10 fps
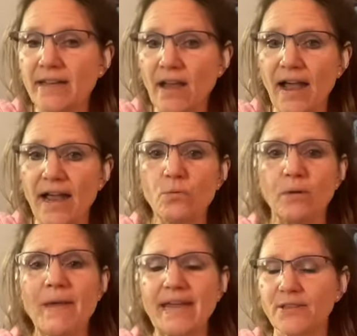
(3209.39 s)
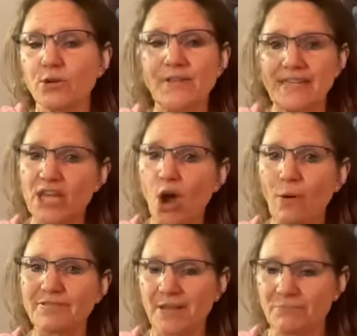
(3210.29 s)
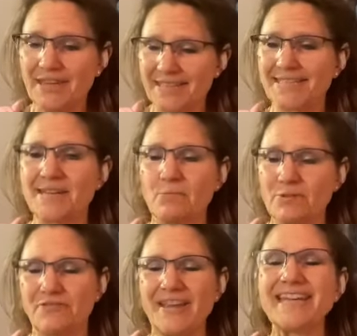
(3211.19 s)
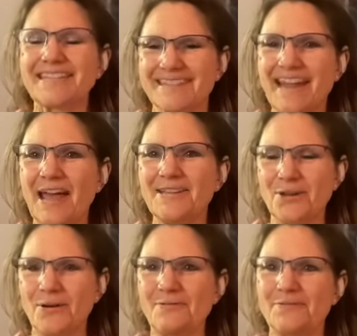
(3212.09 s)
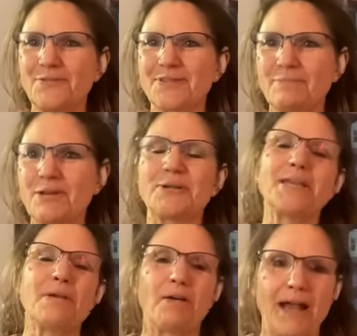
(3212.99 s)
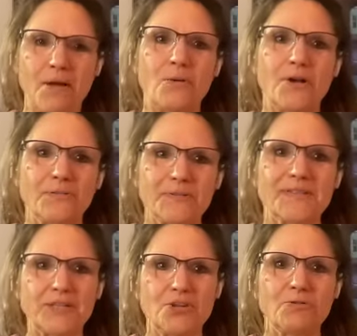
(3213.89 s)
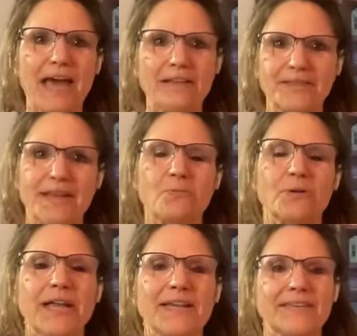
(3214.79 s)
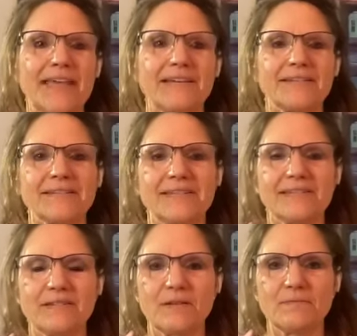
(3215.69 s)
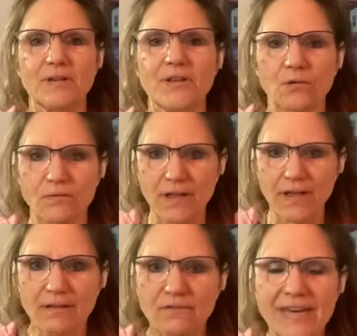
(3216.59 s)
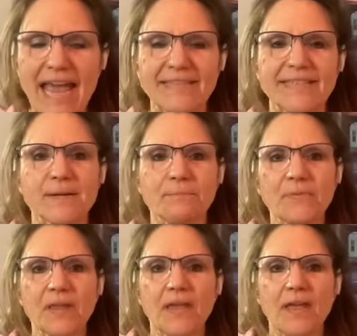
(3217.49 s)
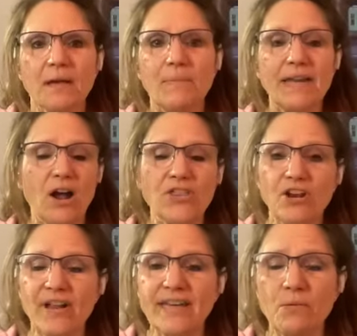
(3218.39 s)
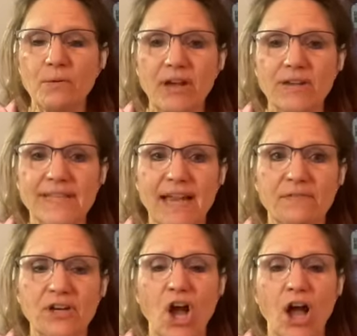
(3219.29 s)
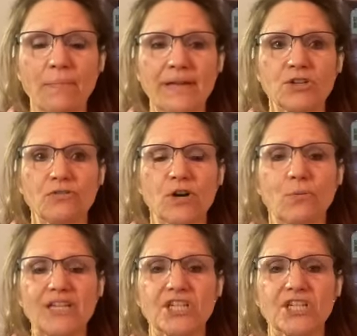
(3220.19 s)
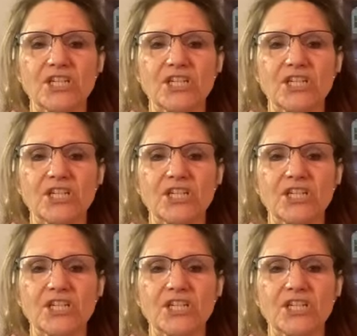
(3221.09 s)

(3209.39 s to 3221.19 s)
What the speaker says: And I will make a little video of something in sitting with feet. And so if you send me your email, I will send you that link when I get that, finessed. But are there anyone else have a comment or a question?